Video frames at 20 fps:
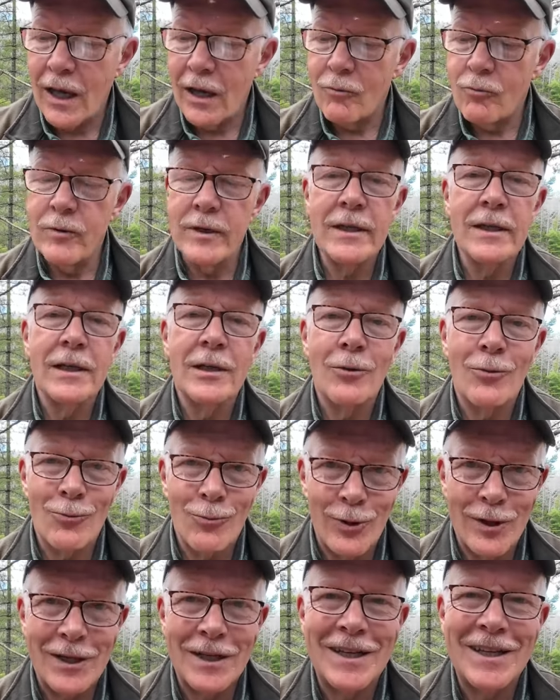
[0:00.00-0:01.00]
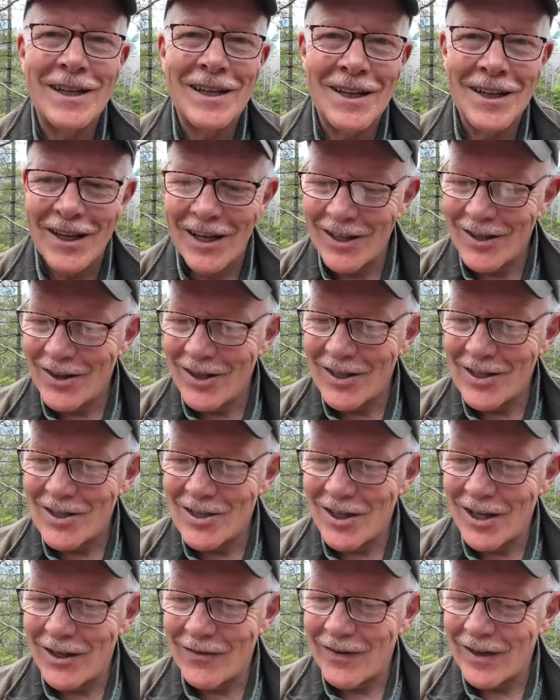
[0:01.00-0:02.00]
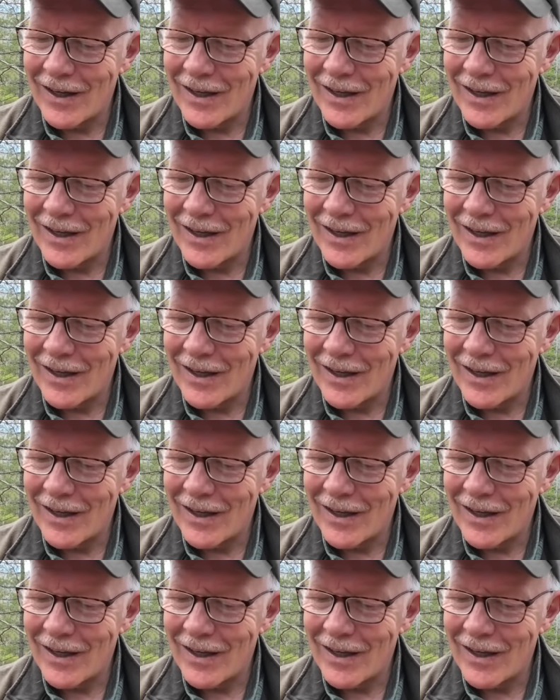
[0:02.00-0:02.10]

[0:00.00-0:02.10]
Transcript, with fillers: I really, really like this knife.